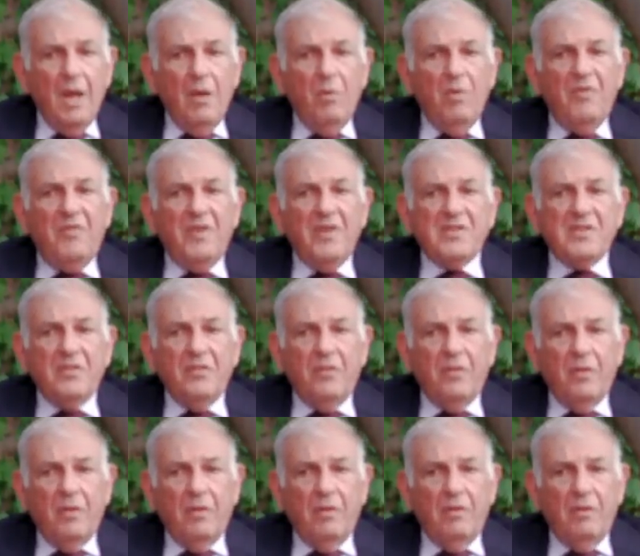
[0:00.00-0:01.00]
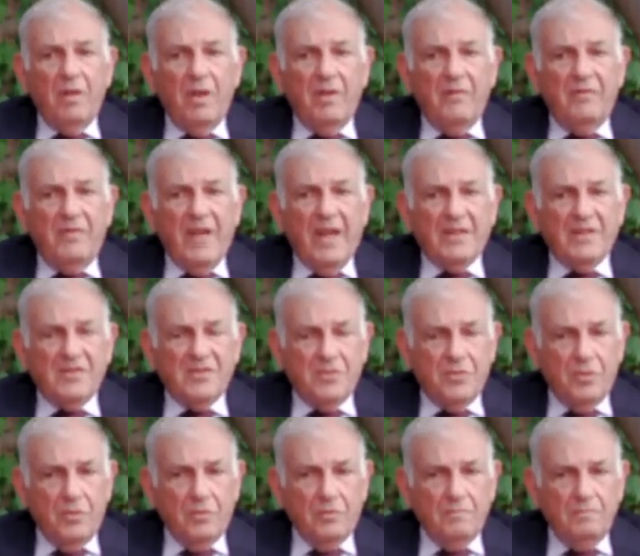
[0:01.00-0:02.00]
Well, first of all, if that's
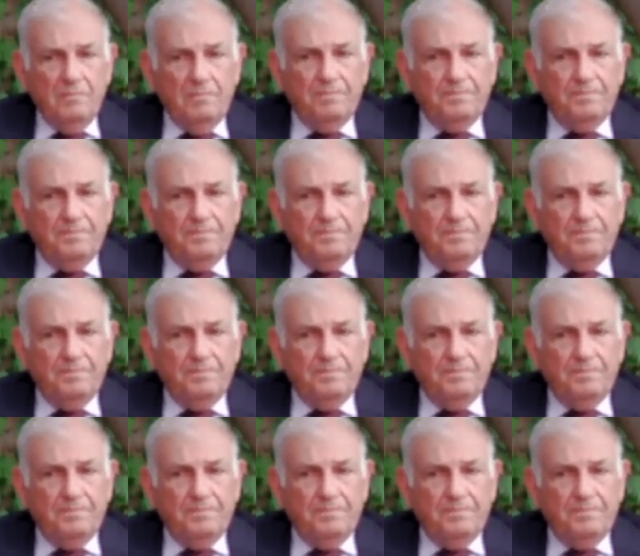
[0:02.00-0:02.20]
true,